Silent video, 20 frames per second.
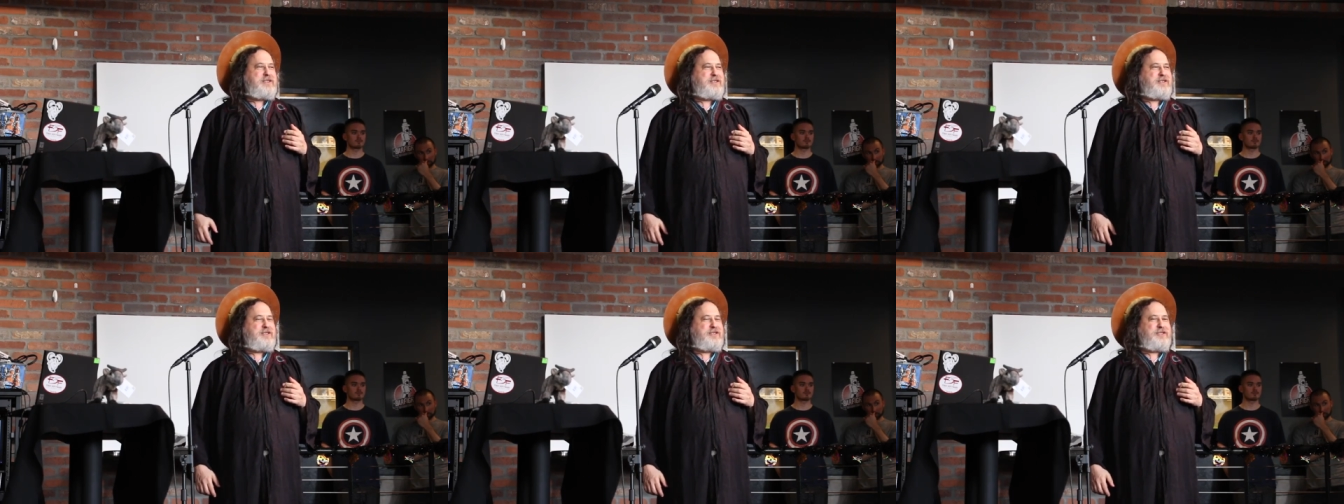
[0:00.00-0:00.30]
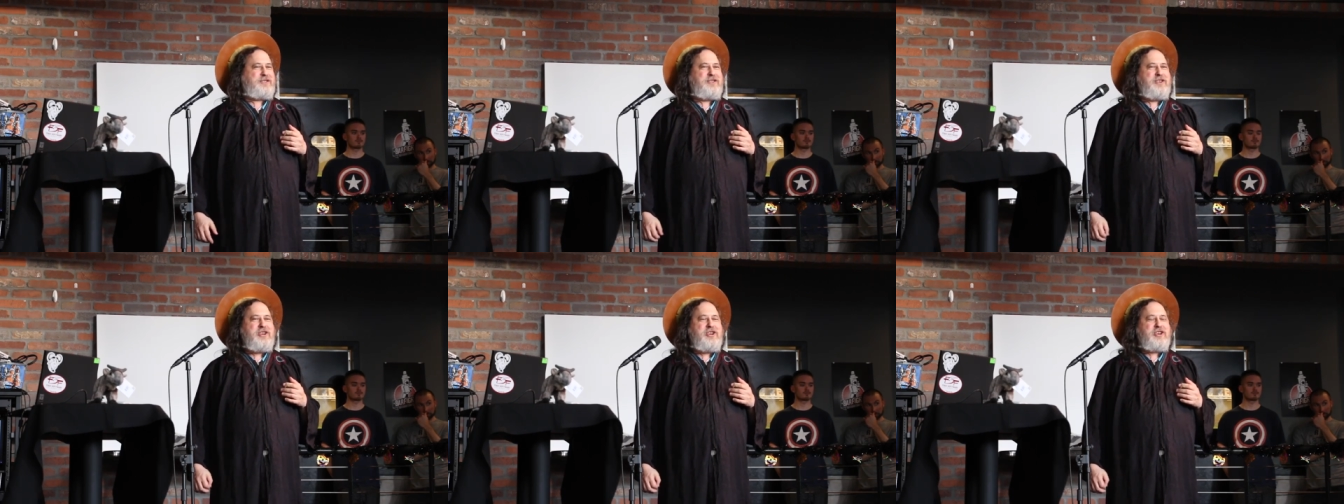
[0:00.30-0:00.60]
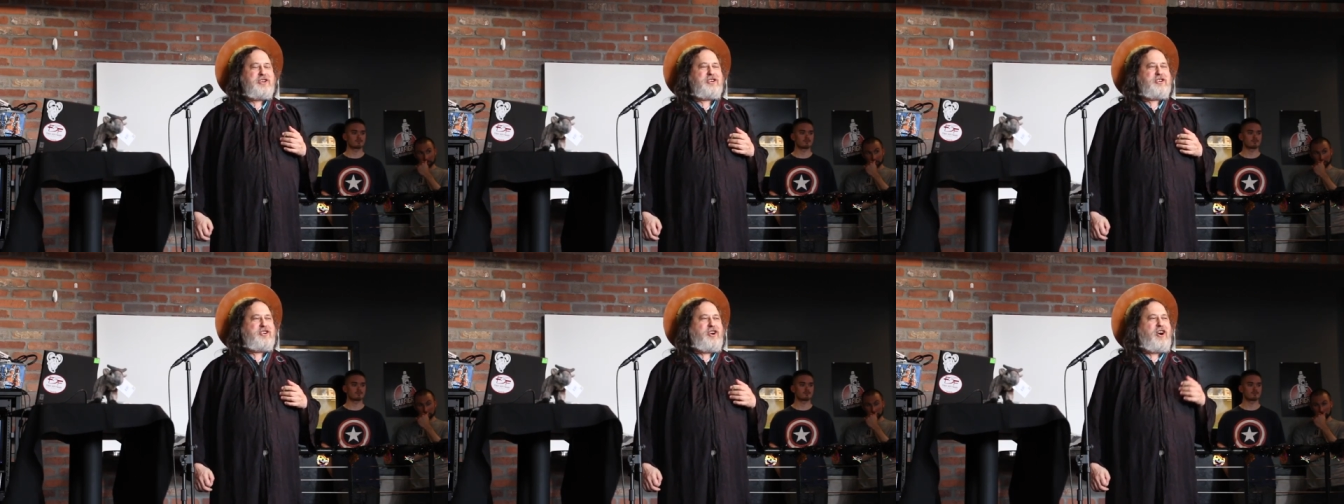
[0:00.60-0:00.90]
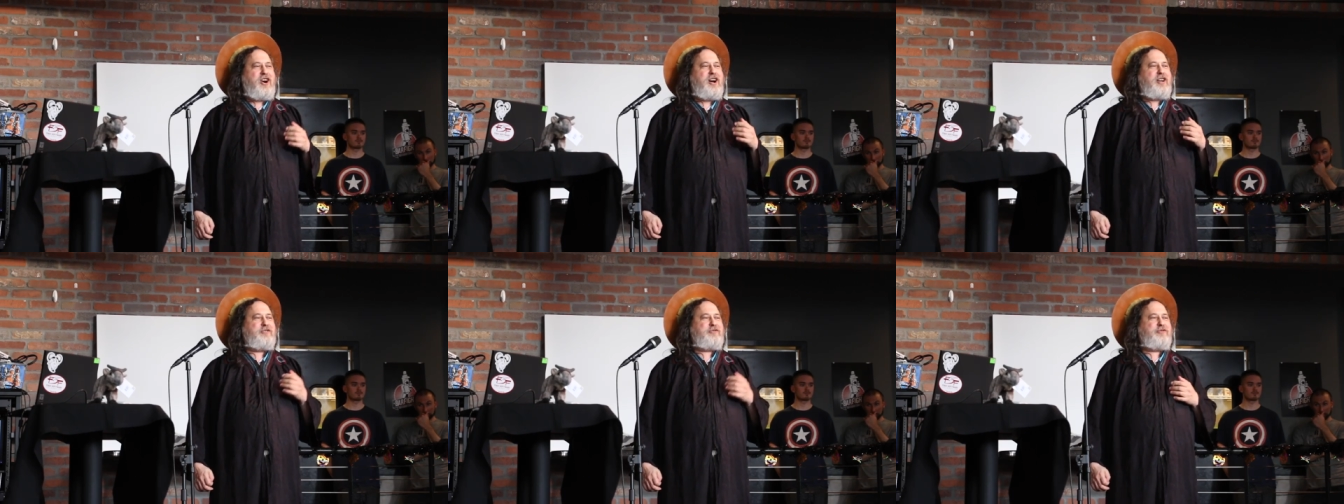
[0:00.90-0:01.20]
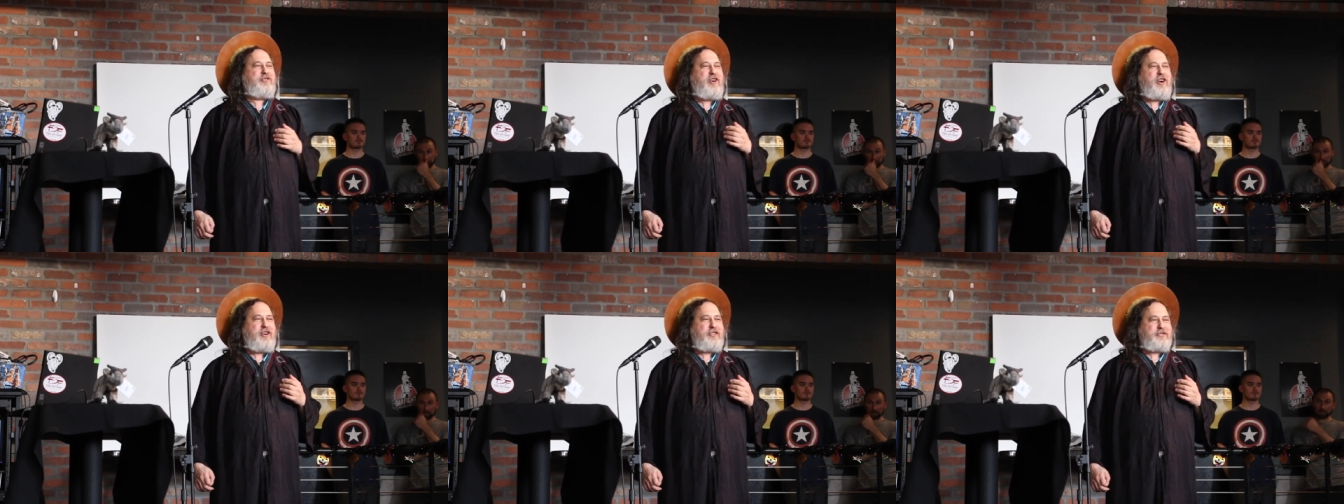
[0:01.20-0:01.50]
her
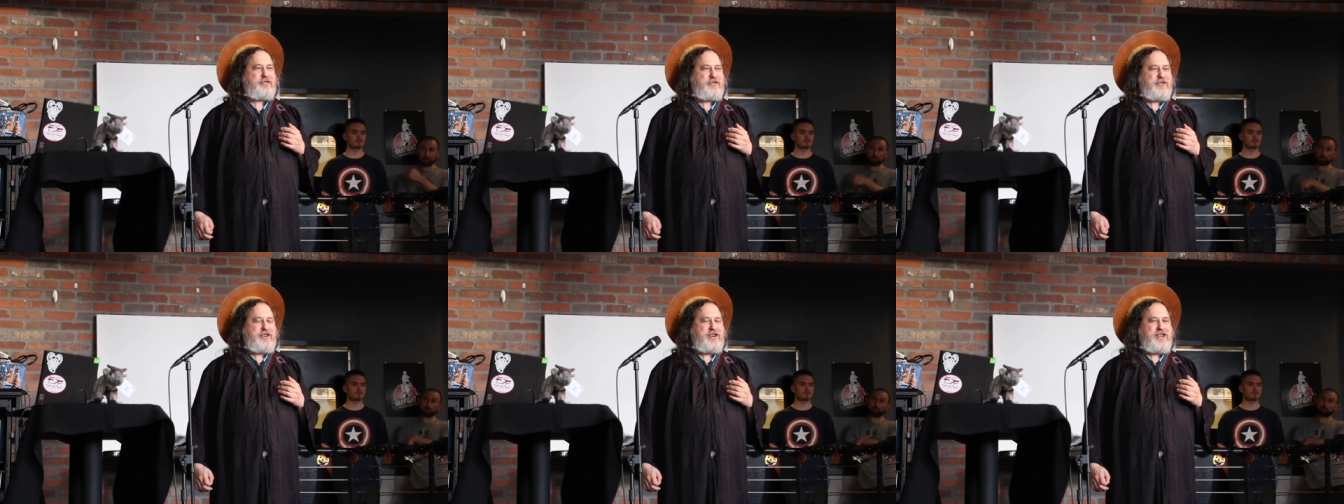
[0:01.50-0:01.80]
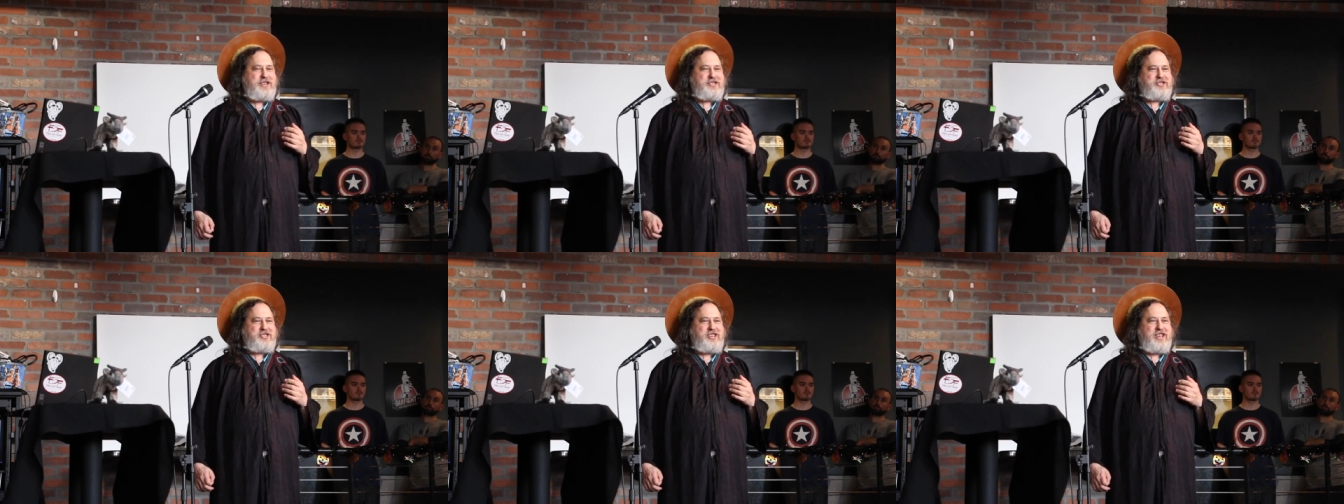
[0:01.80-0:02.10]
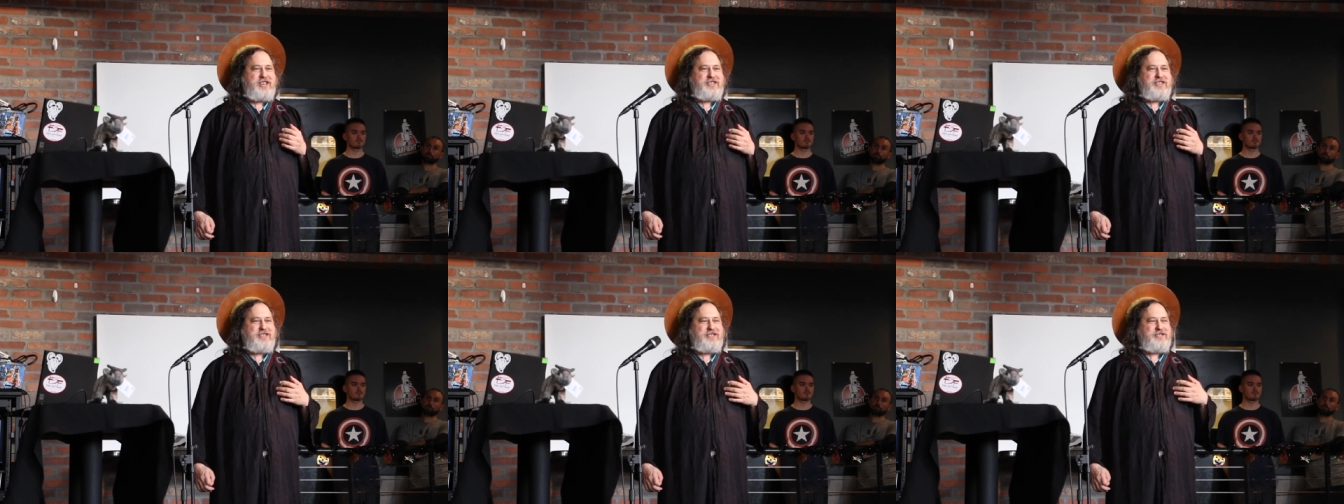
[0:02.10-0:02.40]
godfather, and I said,